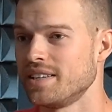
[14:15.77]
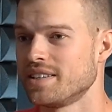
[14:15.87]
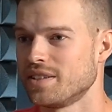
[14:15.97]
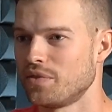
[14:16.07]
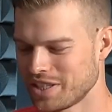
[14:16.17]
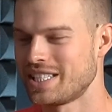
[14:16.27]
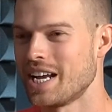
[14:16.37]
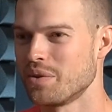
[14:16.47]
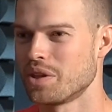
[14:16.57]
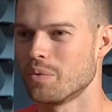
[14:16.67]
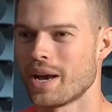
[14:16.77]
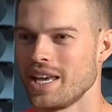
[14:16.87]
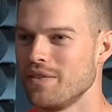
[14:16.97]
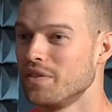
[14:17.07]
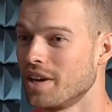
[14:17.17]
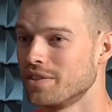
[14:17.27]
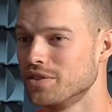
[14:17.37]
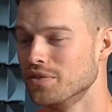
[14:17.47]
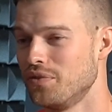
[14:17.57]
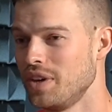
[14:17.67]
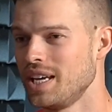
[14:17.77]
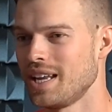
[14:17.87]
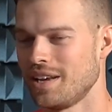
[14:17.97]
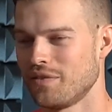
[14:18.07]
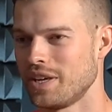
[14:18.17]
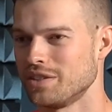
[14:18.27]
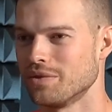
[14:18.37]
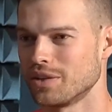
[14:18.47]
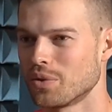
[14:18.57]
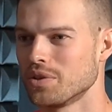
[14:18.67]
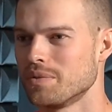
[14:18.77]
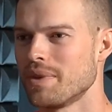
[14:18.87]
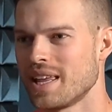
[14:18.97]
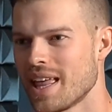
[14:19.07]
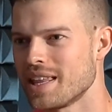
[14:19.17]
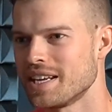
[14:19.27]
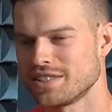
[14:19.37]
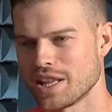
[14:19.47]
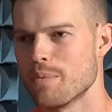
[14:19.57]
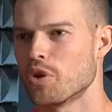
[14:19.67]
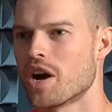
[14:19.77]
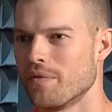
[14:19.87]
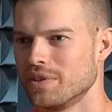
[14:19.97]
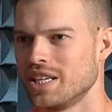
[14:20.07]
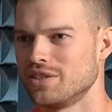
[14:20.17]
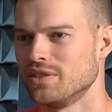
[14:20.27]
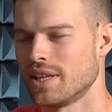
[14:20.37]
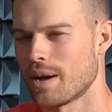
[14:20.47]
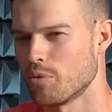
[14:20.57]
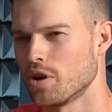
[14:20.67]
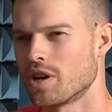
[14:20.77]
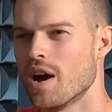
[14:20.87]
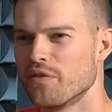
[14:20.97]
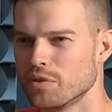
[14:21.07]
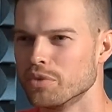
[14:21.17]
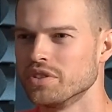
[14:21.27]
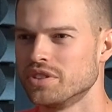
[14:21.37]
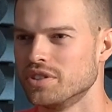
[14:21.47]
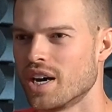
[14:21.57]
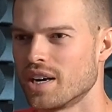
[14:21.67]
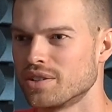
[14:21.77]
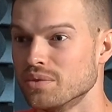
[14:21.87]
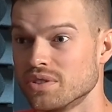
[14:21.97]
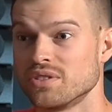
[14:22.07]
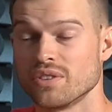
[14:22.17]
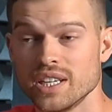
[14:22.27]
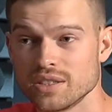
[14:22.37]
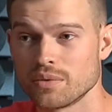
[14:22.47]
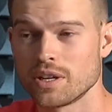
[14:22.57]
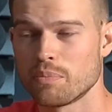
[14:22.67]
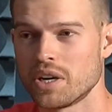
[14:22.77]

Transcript: Because if you're standing with your weight evenly on 2 feet and facing right towards them, that is a lot more confrontational and a lot more uncomfortable to talk to a stranger with.